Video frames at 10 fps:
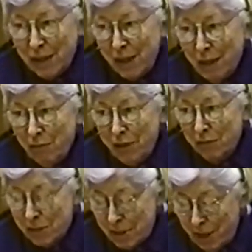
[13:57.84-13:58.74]
the
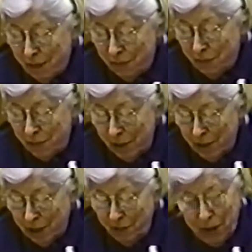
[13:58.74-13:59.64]
clerical staff
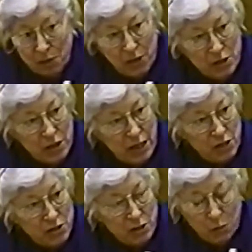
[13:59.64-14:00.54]
of health,
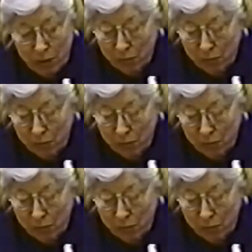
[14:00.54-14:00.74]
education, and